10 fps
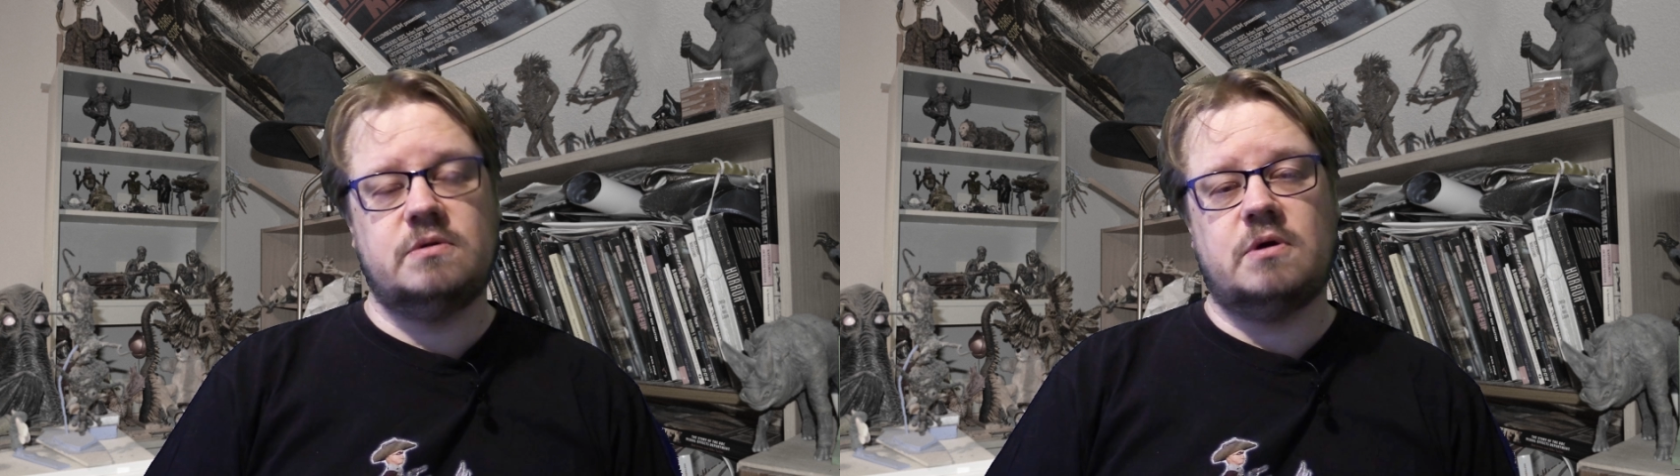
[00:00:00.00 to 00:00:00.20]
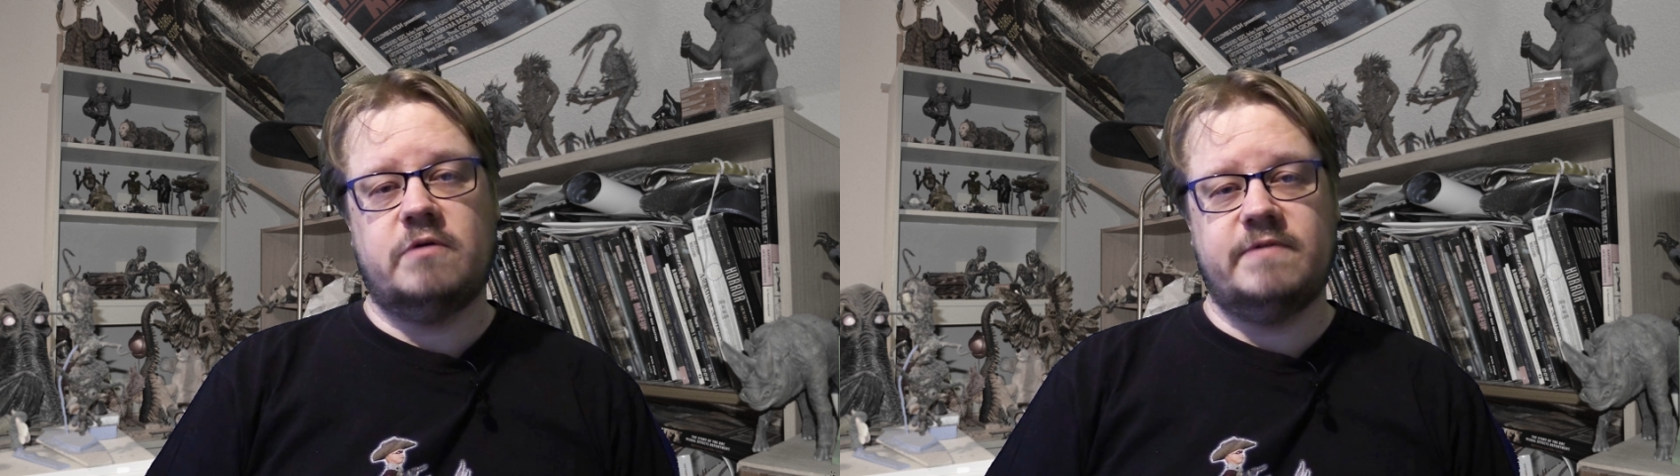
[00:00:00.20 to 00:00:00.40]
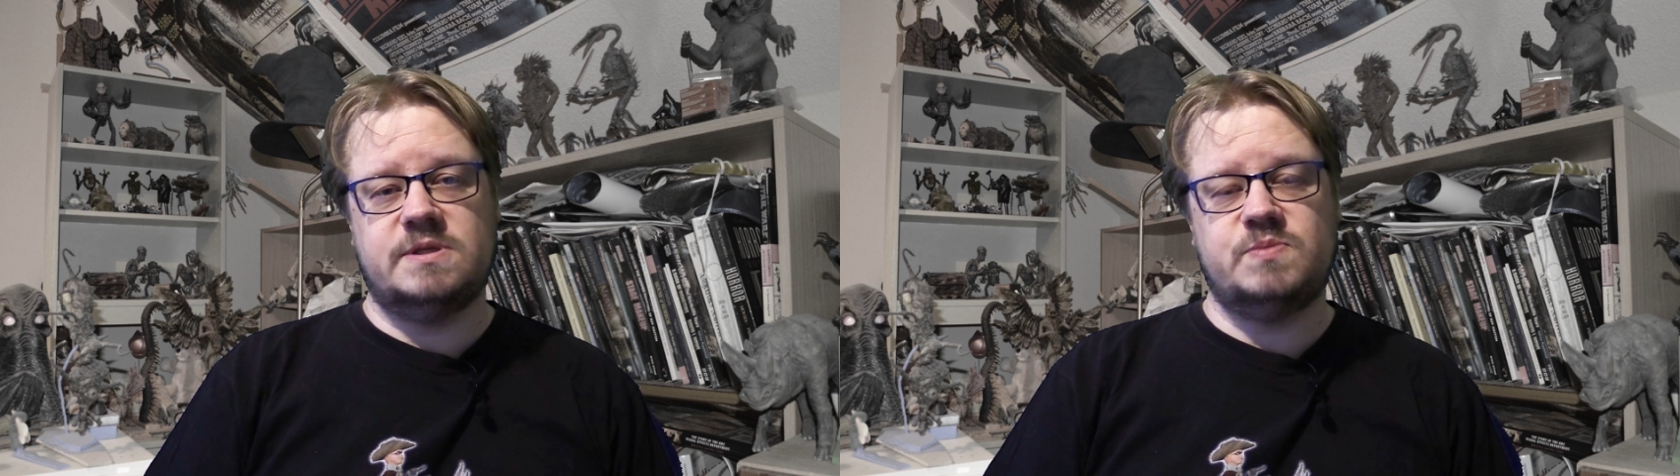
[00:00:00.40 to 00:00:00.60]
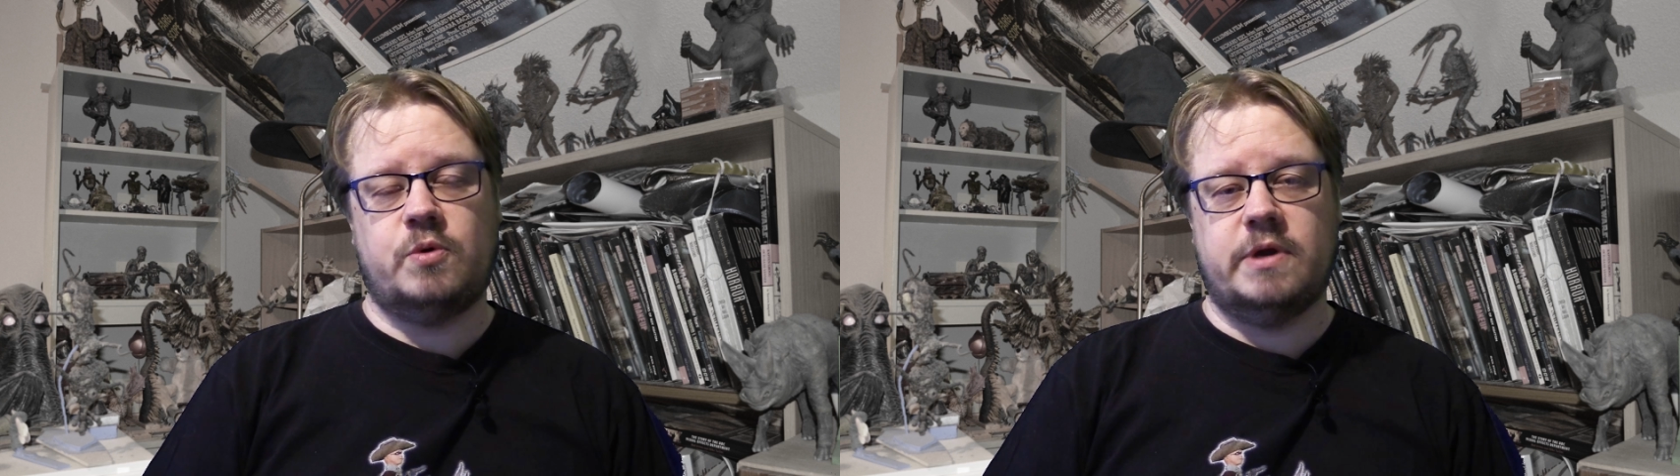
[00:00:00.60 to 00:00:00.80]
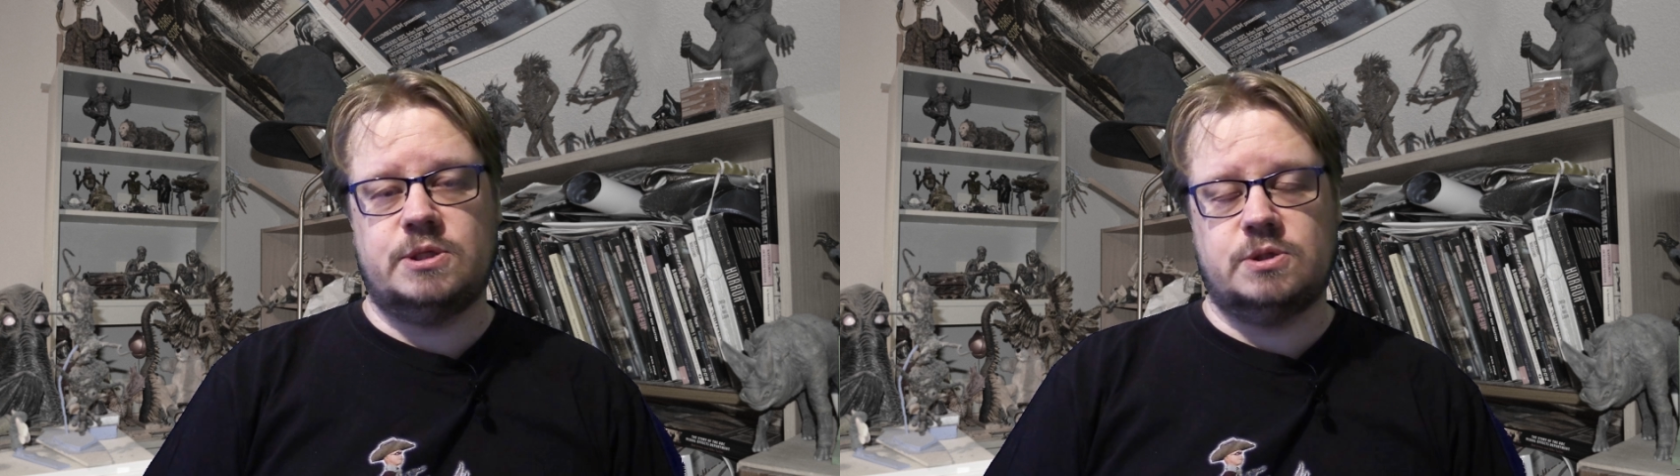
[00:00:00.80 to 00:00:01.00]
of
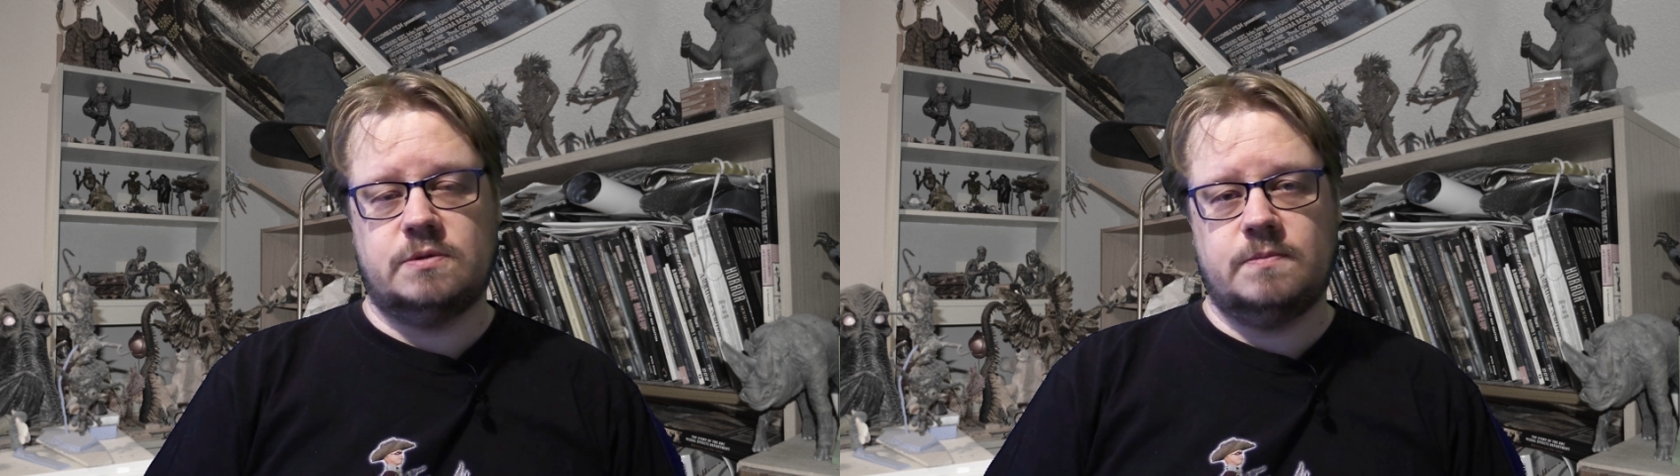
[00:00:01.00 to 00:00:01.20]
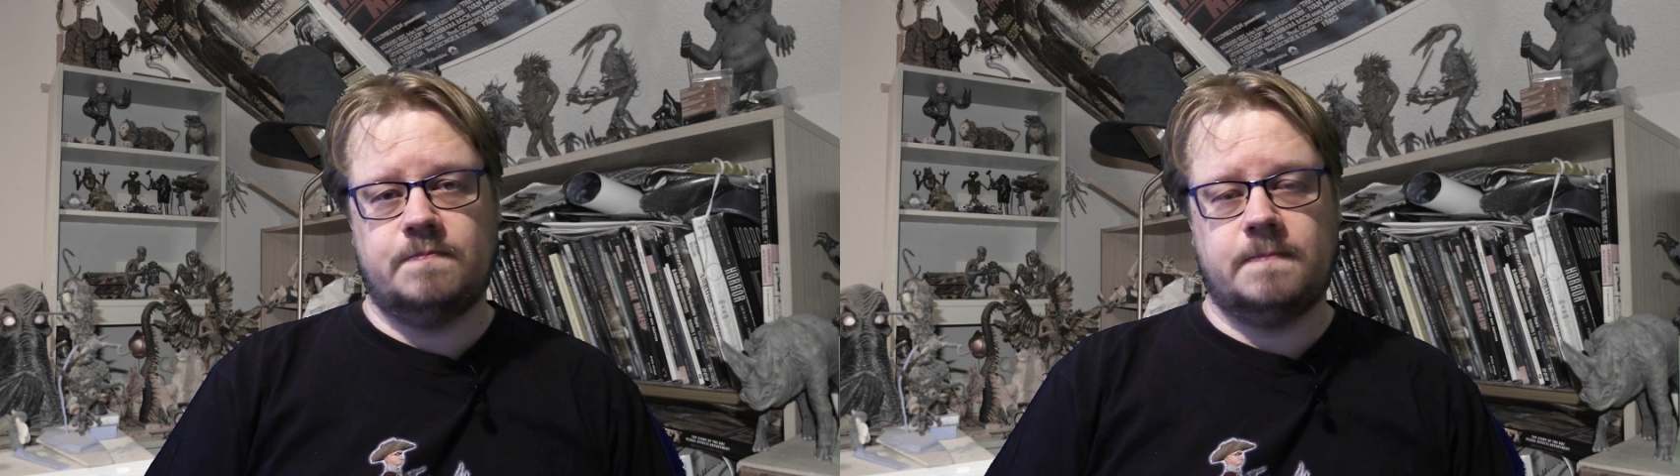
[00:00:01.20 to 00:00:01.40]
inspiration.